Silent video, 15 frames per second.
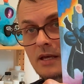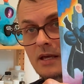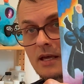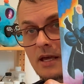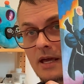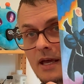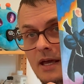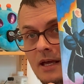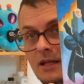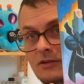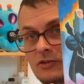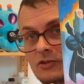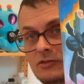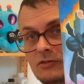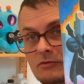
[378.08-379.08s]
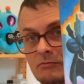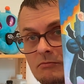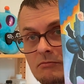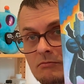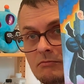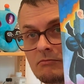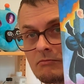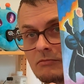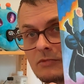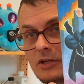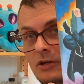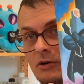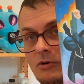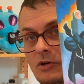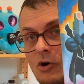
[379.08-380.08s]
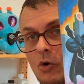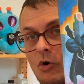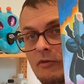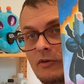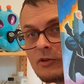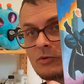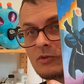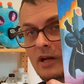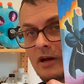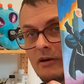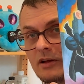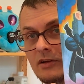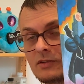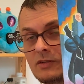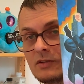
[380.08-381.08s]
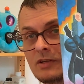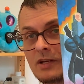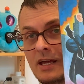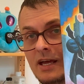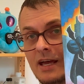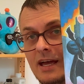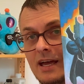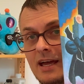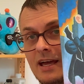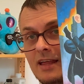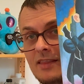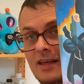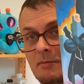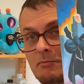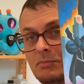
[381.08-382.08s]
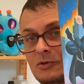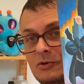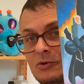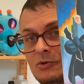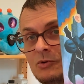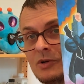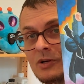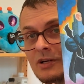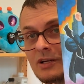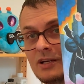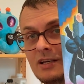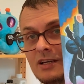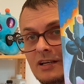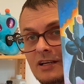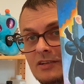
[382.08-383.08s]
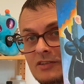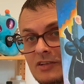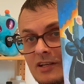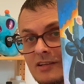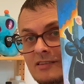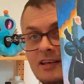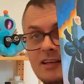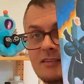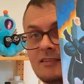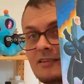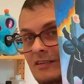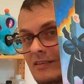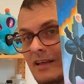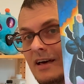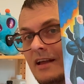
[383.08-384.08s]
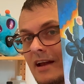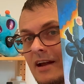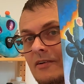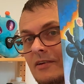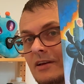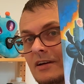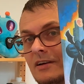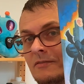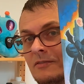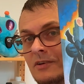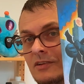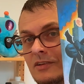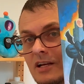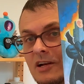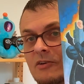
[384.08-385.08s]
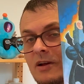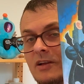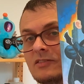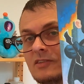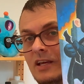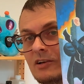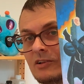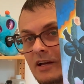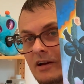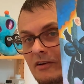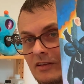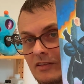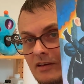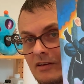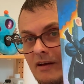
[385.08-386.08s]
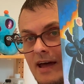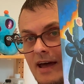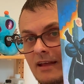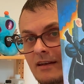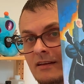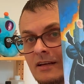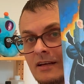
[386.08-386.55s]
and just, you know, go over those areas. And that blue is going to tint that area, the grayscale area that you had.